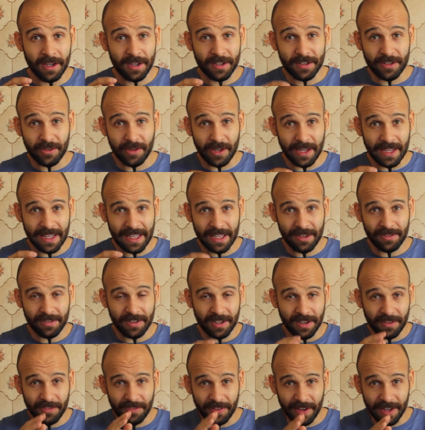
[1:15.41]
so it gives
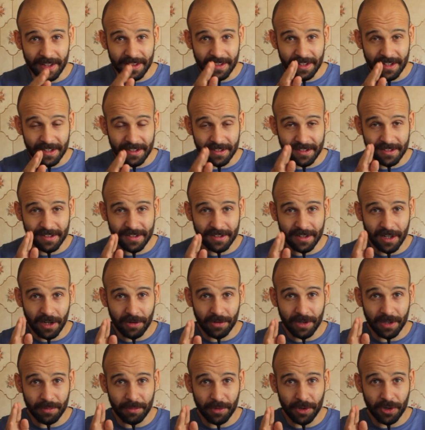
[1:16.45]
the effect that it's
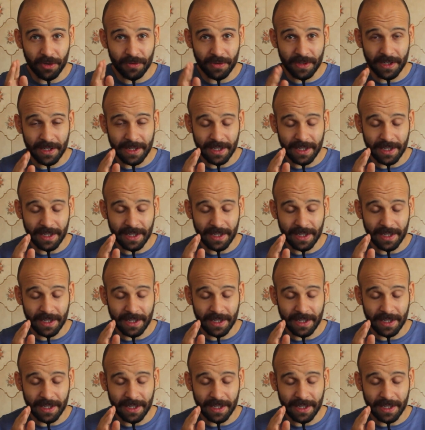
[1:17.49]
slowly moving